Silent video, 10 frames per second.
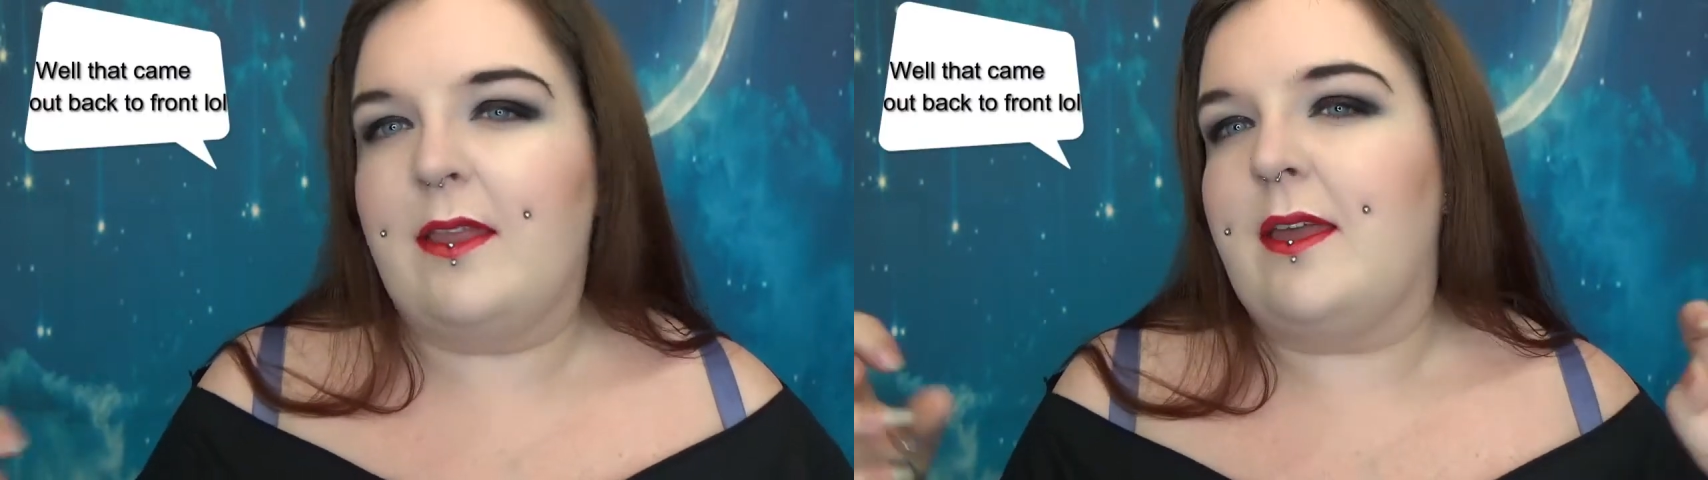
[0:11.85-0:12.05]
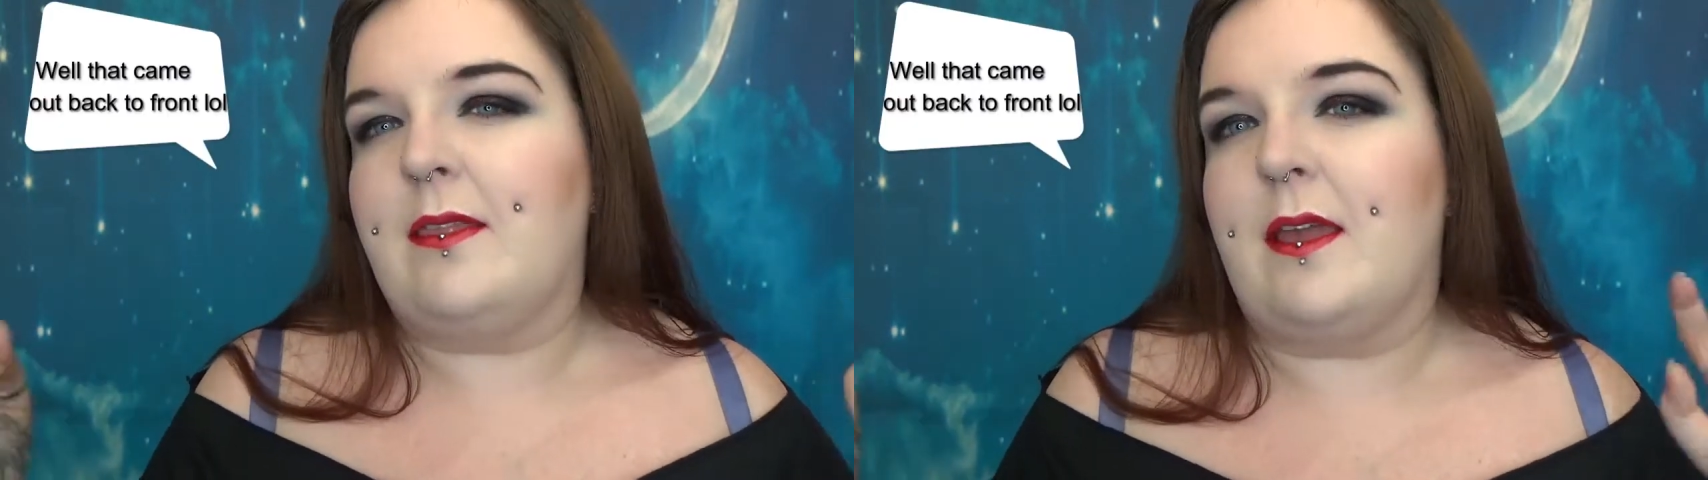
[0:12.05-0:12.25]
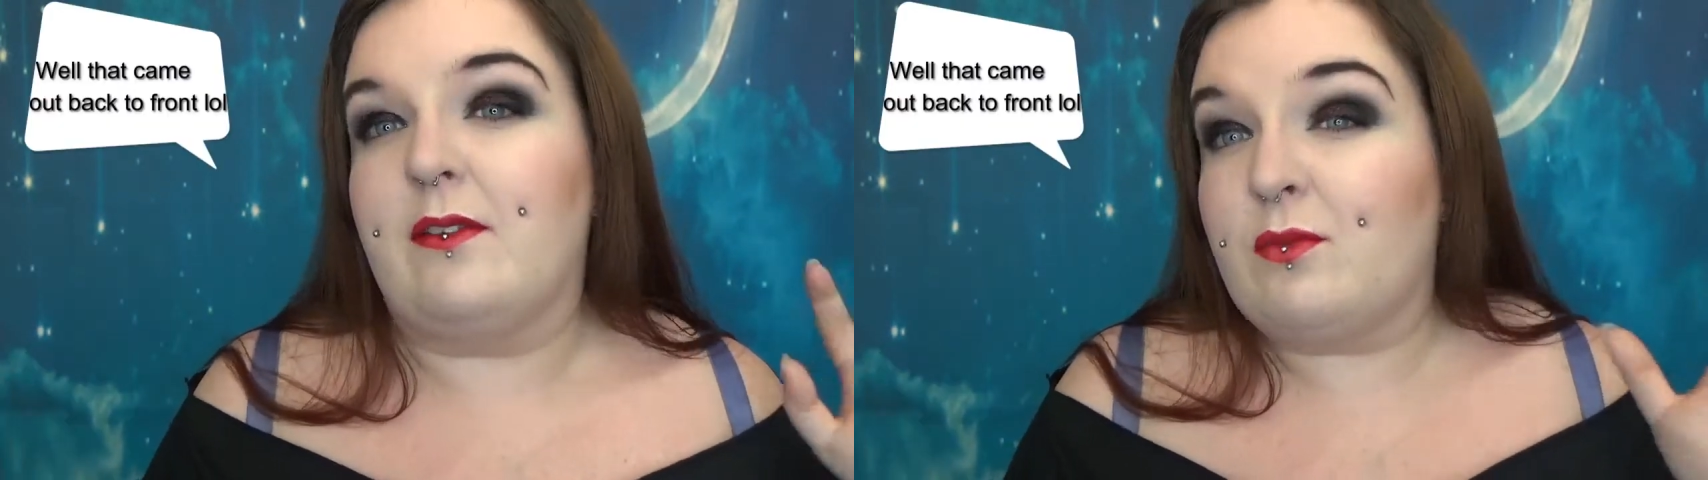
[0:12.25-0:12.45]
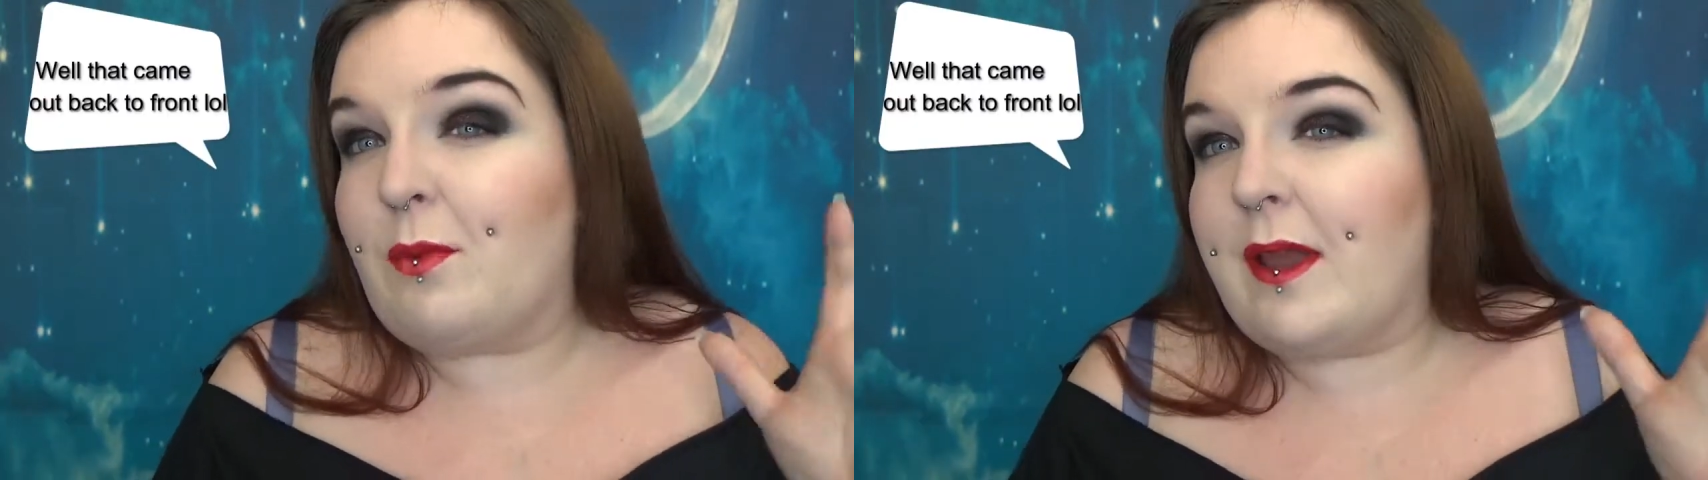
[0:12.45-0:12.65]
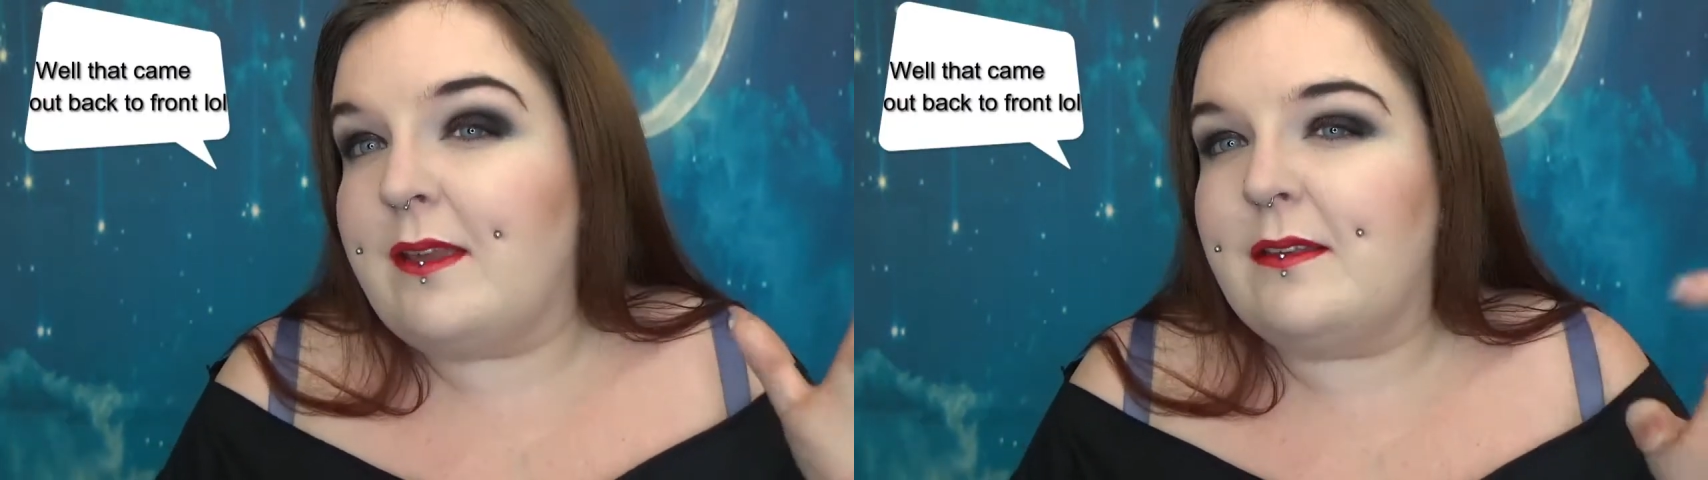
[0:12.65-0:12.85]
and then they have
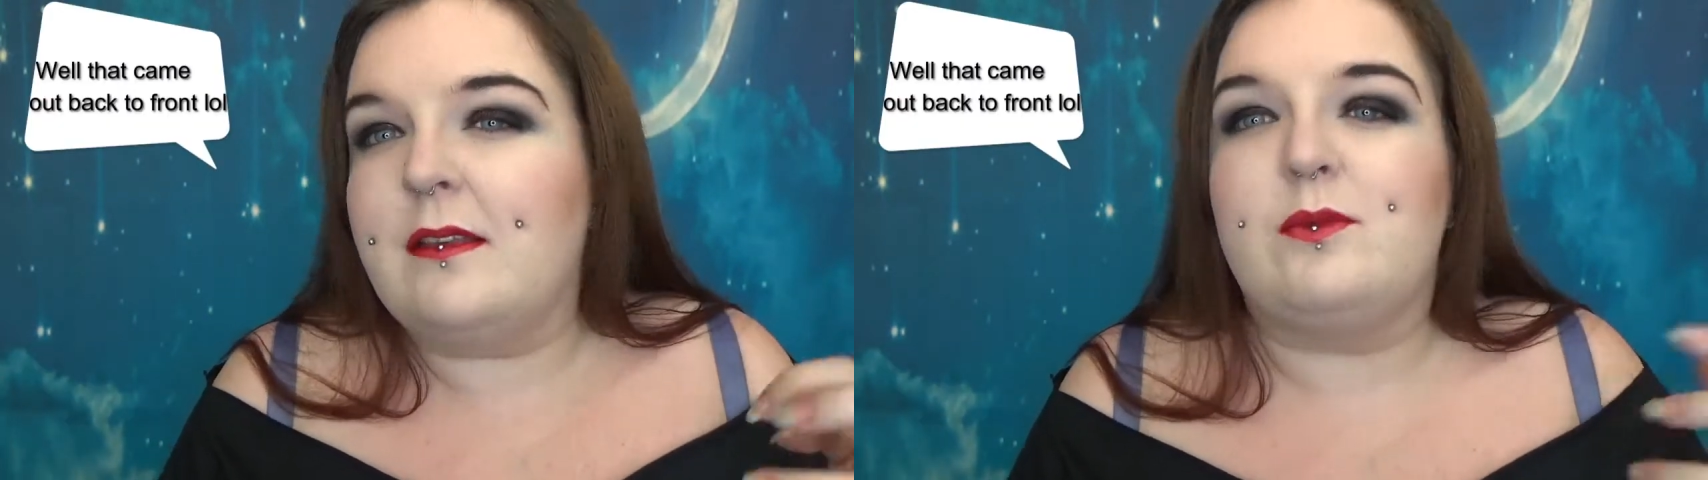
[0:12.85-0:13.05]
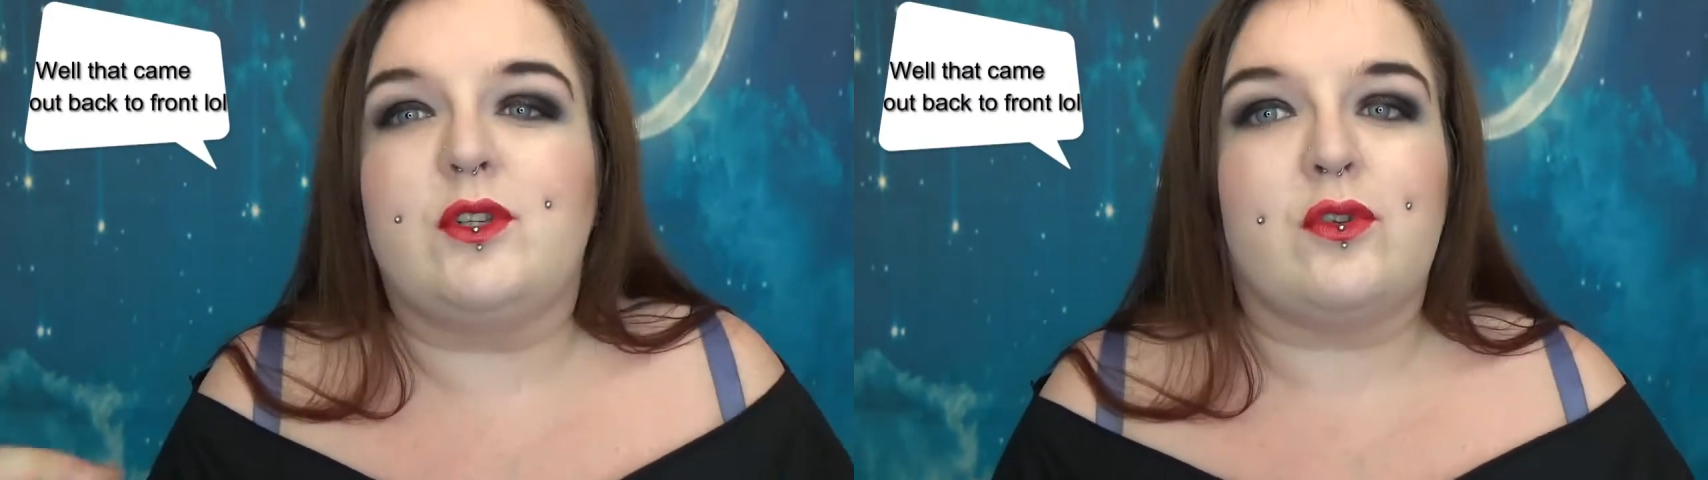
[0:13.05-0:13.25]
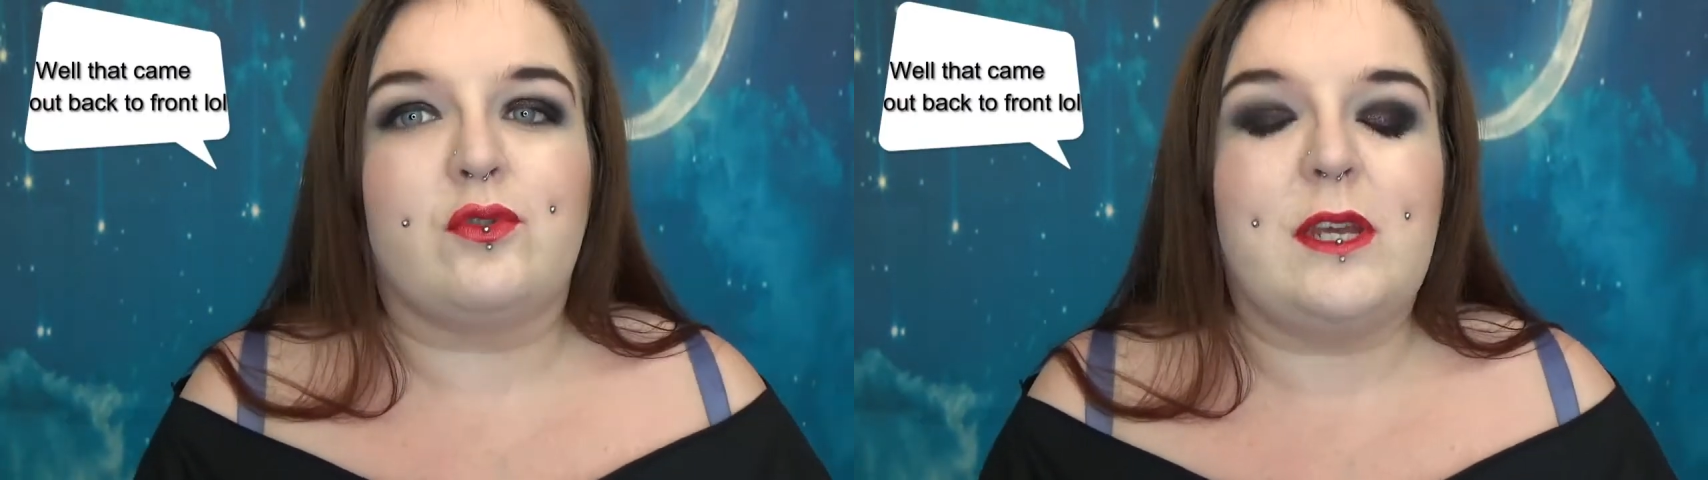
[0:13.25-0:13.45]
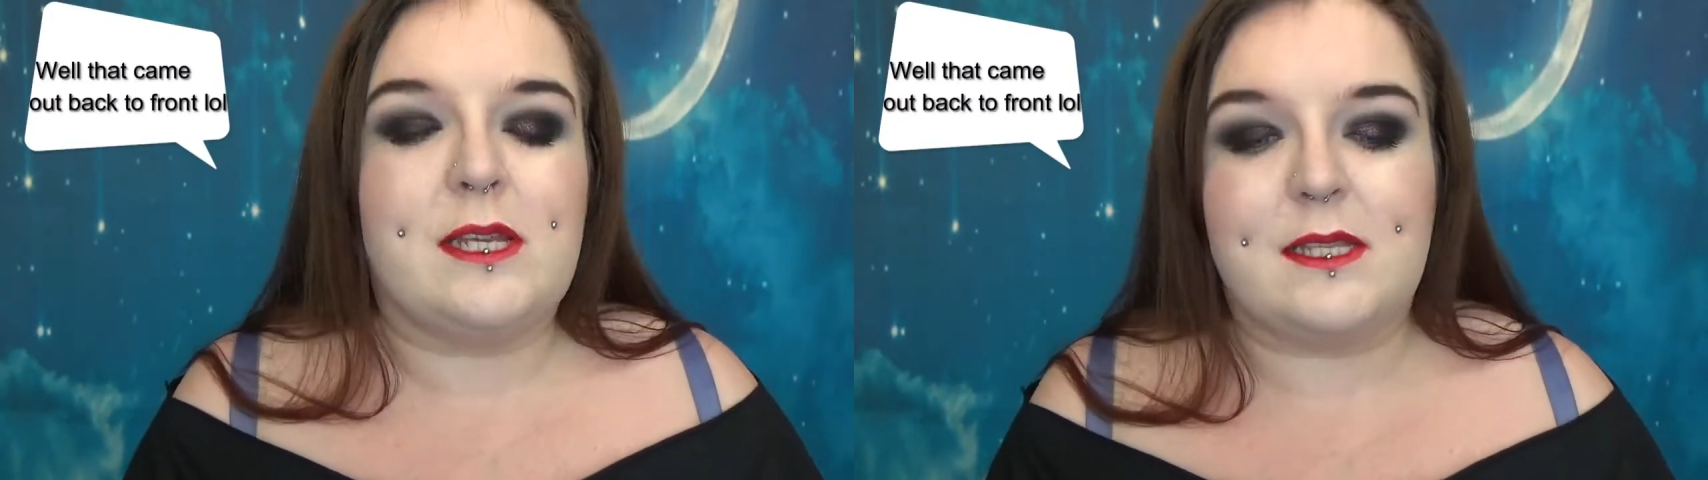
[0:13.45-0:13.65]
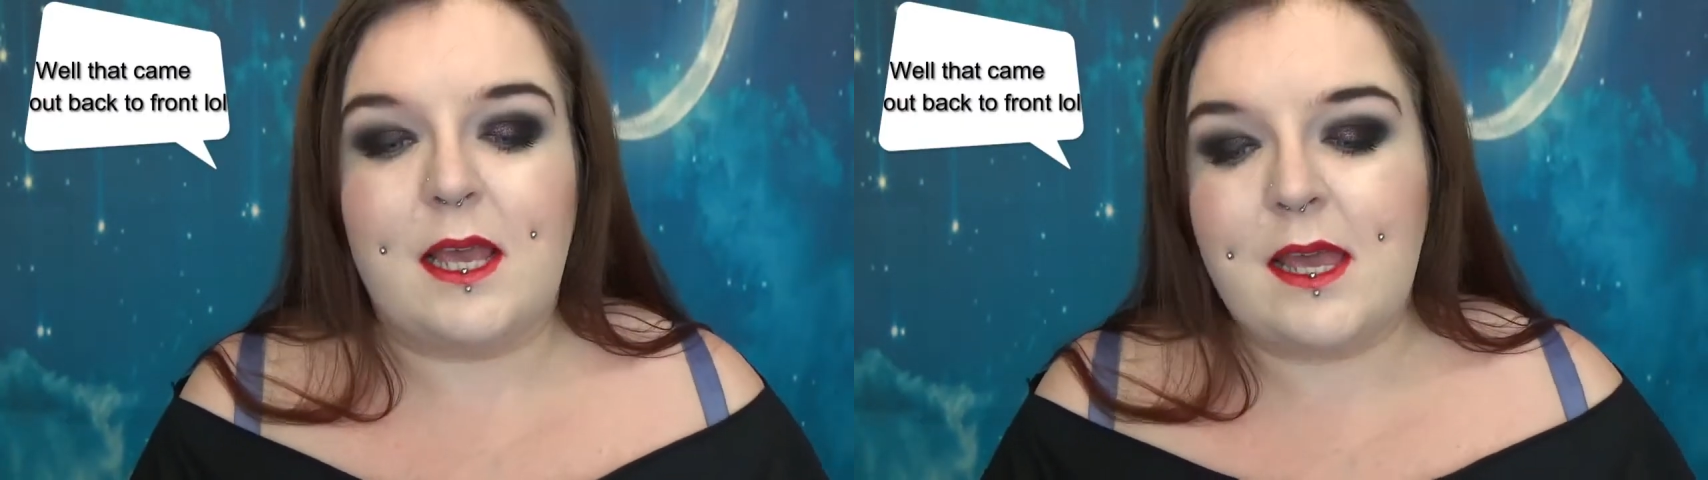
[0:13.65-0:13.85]
surprises, which are treats.